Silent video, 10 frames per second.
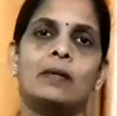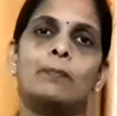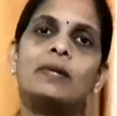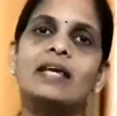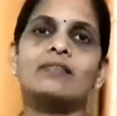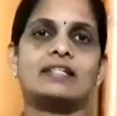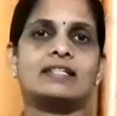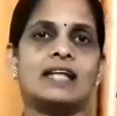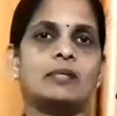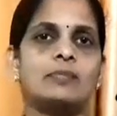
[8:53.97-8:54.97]
private,
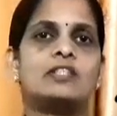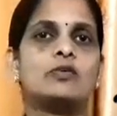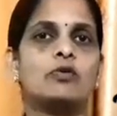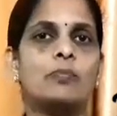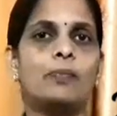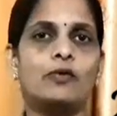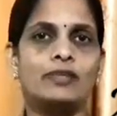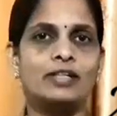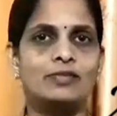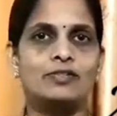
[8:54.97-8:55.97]
that means group of
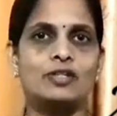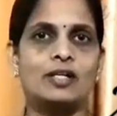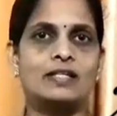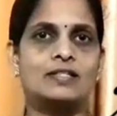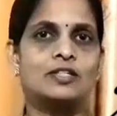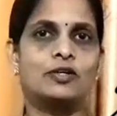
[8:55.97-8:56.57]
individuals. Is it